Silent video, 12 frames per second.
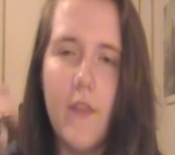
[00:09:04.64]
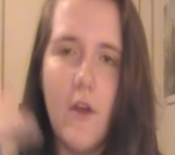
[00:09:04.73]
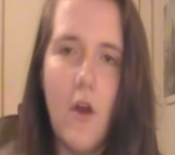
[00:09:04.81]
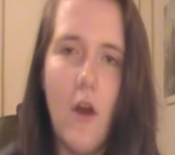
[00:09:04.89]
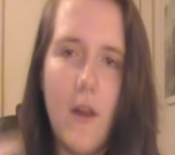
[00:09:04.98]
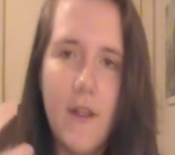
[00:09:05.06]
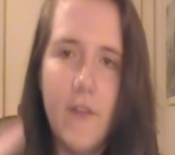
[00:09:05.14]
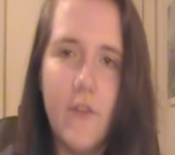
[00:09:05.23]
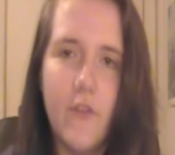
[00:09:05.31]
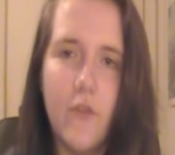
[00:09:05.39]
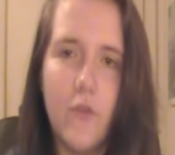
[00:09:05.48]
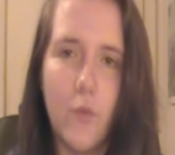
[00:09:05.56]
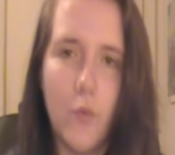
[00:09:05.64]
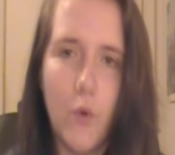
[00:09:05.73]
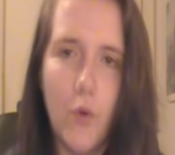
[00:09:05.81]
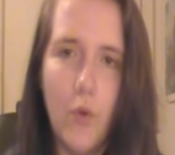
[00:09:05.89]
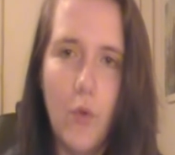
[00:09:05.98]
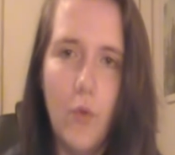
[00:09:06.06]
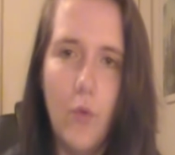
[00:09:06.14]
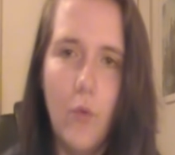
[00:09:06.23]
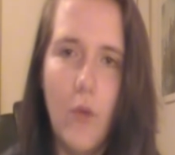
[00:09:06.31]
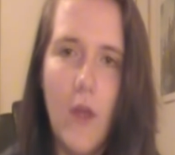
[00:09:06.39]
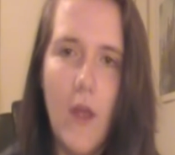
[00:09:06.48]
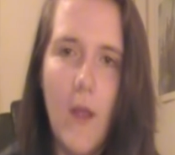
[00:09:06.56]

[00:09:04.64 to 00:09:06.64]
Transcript: the audience through